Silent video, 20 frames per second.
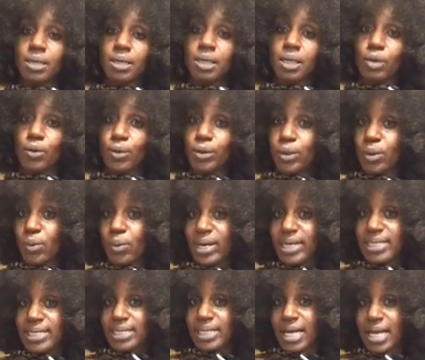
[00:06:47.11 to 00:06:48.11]
lower your
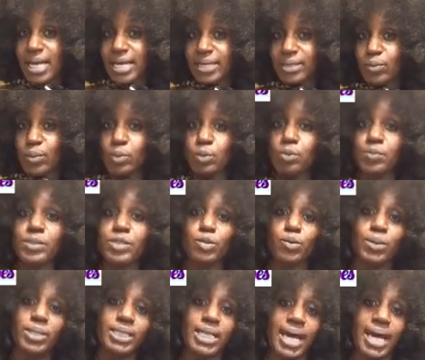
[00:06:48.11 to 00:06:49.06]
waistline. We will be doing